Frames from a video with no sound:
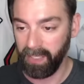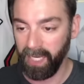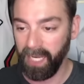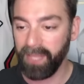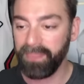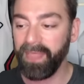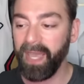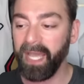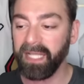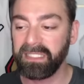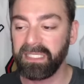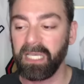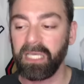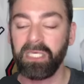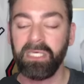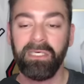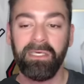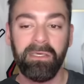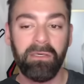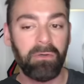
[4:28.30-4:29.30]
And that's a
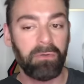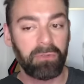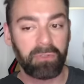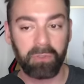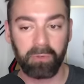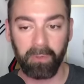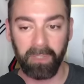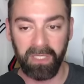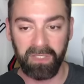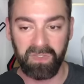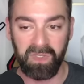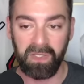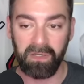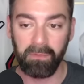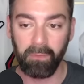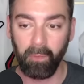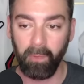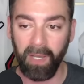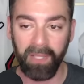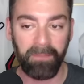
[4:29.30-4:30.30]
huge
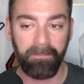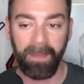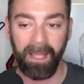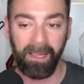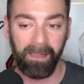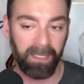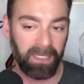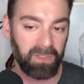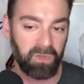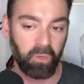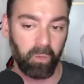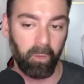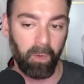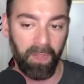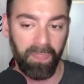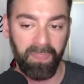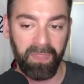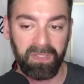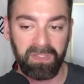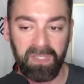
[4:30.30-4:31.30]
reason why the Pelicans
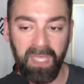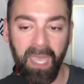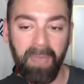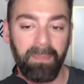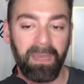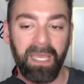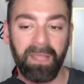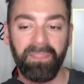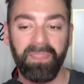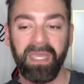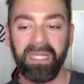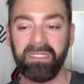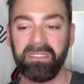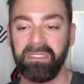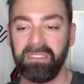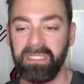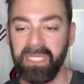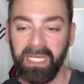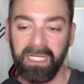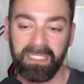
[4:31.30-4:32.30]
won this game. Again, they
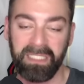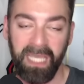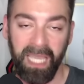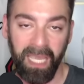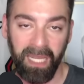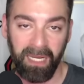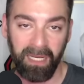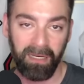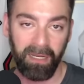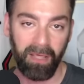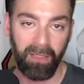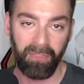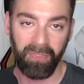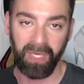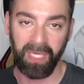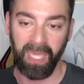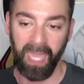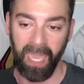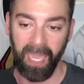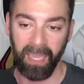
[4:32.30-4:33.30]
dictated
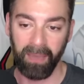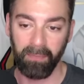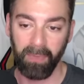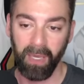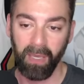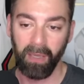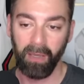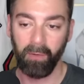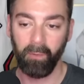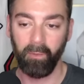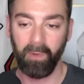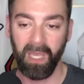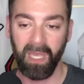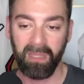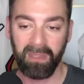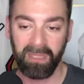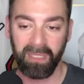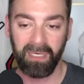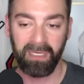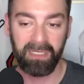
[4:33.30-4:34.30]
the game
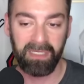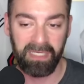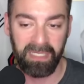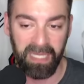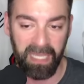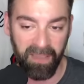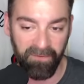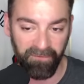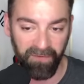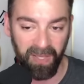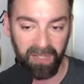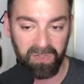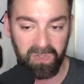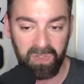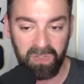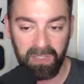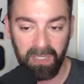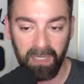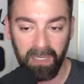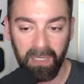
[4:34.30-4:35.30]
with
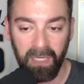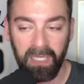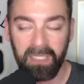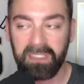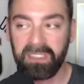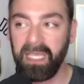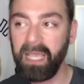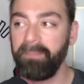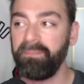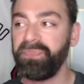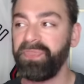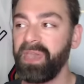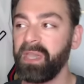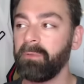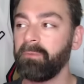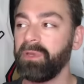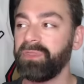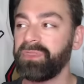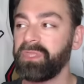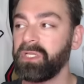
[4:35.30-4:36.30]
defense. Same
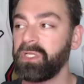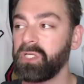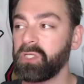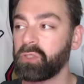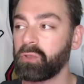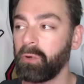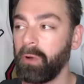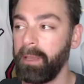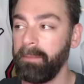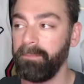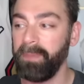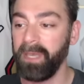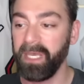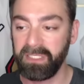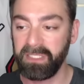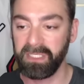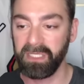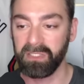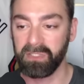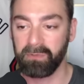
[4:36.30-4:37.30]
thing with the Detroit
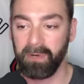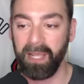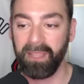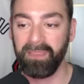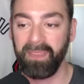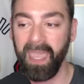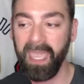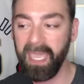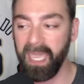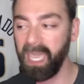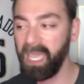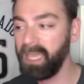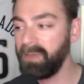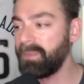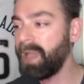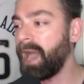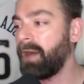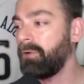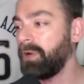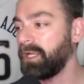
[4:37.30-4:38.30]
Pistons, right? They
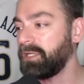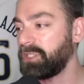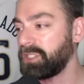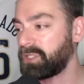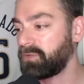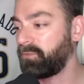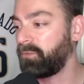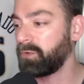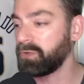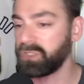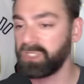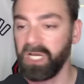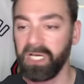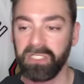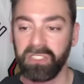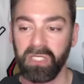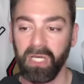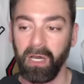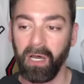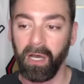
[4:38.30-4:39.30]
came out and just forced a
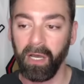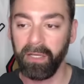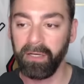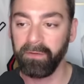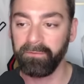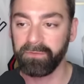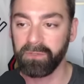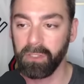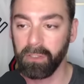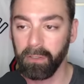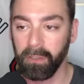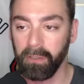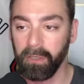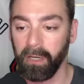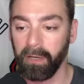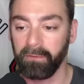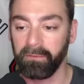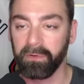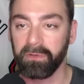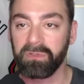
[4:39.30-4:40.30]
ton of
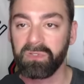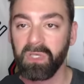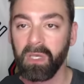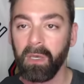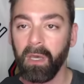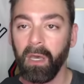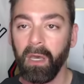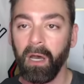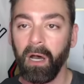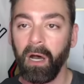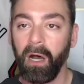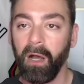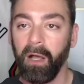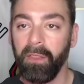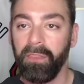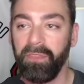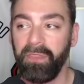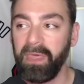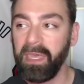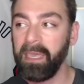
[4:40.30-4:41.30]
turnovers
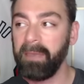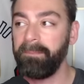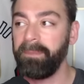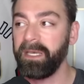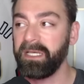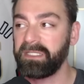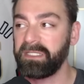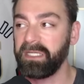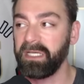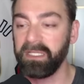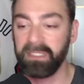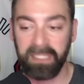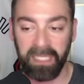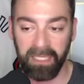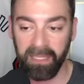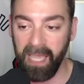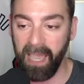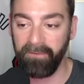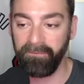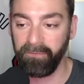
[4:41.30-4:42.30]
on the Pistons
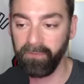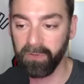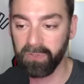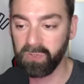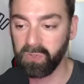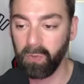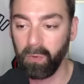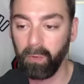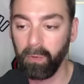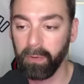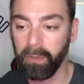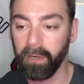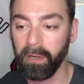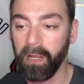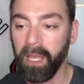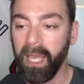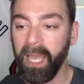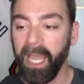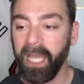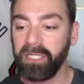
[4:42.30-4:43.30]
in that first quarter
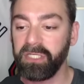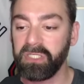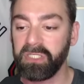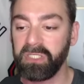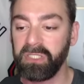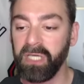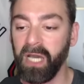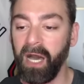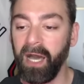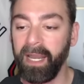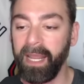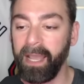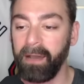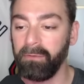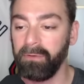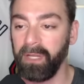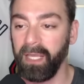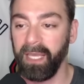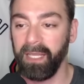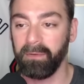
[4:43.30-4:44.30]
and just got
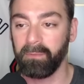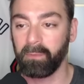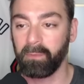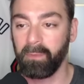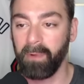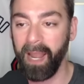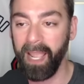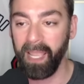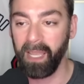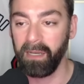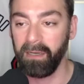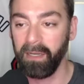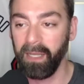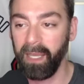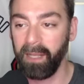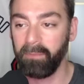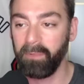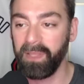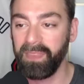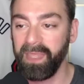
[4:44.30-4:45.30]
out and ran.
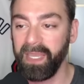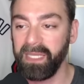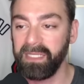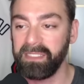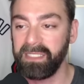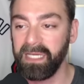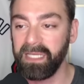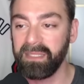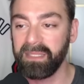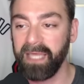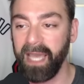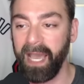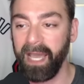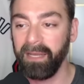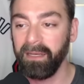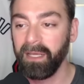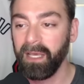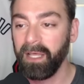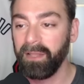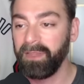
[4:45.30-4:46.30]
And when they did
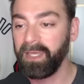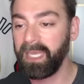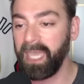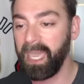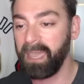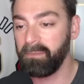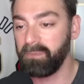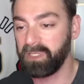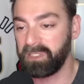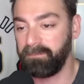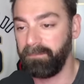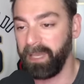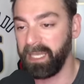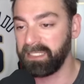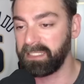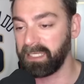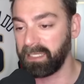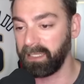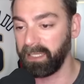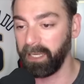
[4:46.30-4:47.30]
that, the game was
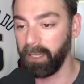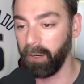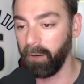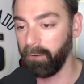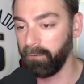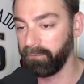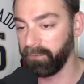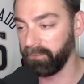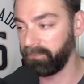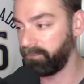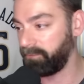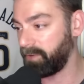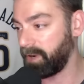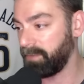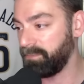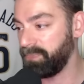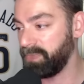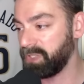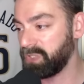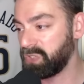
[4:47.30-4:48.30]
basically over
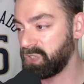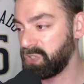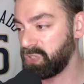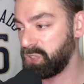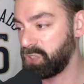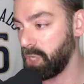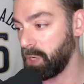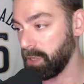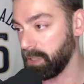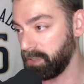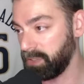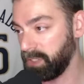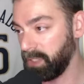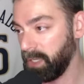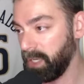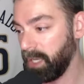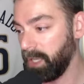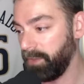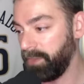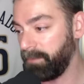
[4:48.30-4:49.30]
from the start.
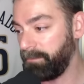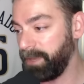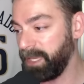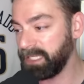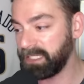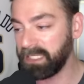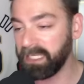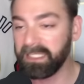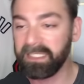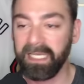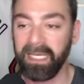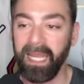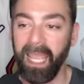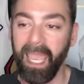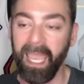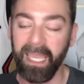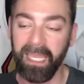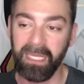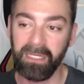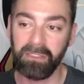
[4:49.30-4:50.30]
The Pistons had
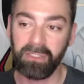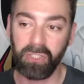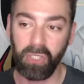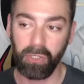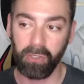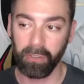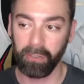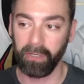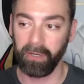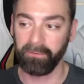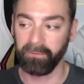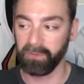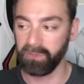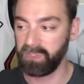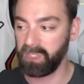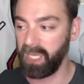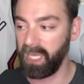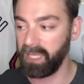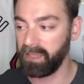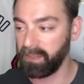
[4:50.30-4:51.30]
eight
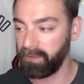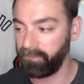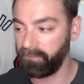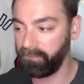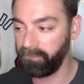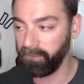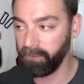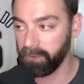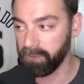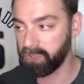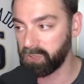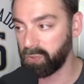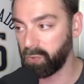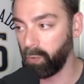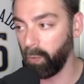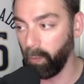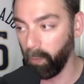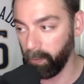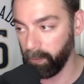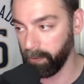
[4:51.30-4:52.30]
turnovers in the first
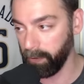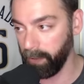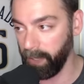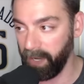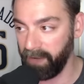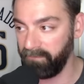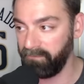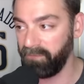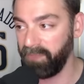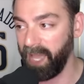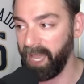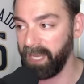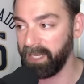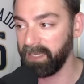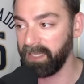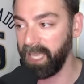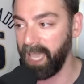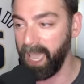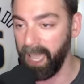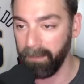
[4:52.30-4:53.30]
quarter of
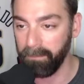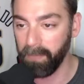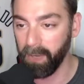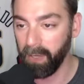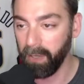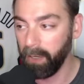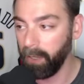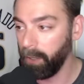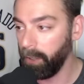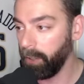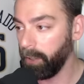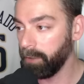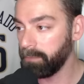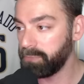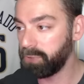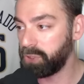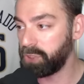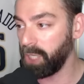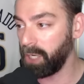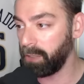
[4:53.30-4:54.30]
that game.
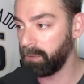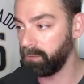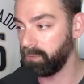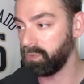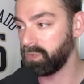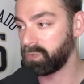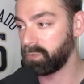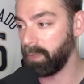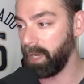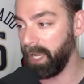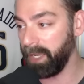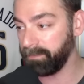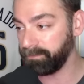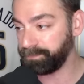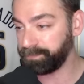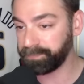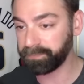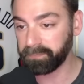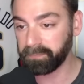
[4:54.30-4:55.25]
Herb Jones, right?